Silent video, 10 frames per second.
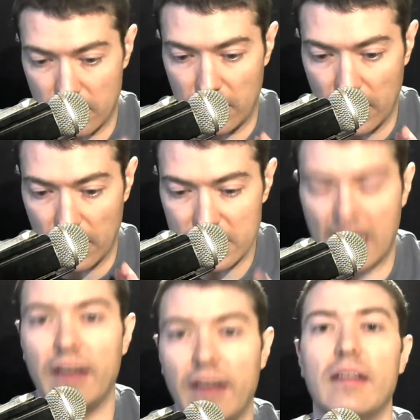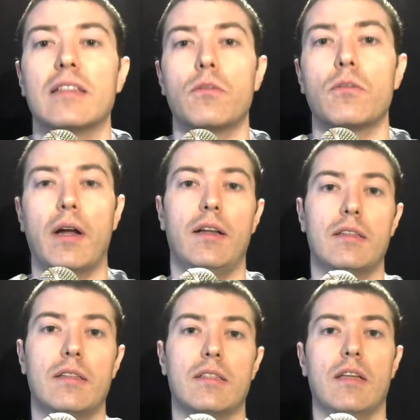extended its
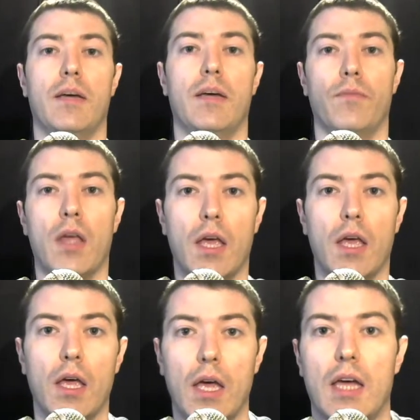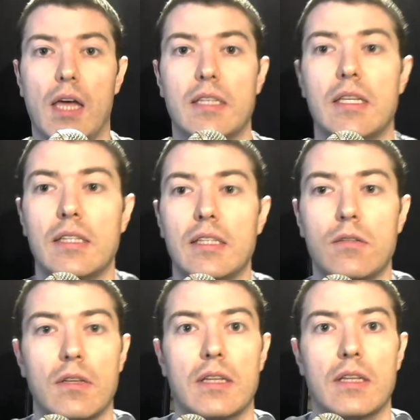credits since
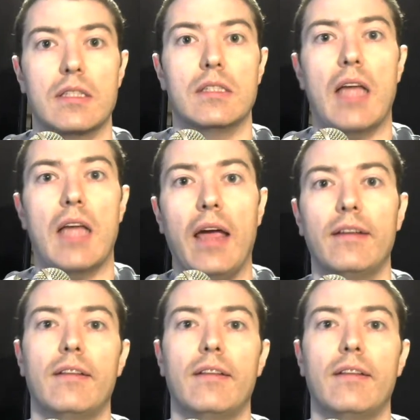2008.